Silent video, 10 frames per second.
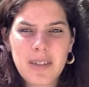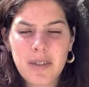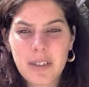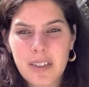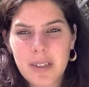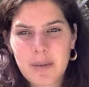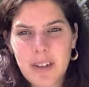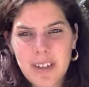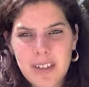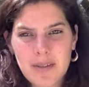through this
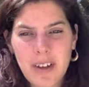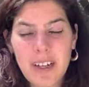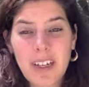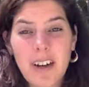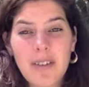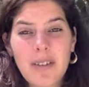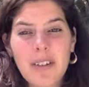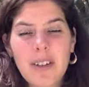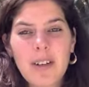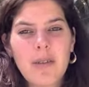experience, finding out
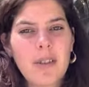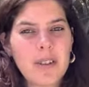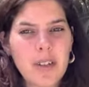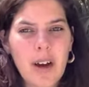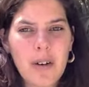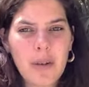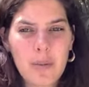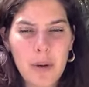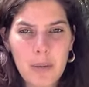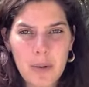what is our
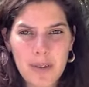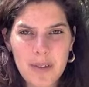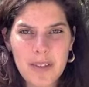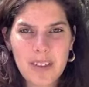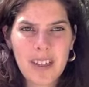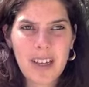purpose,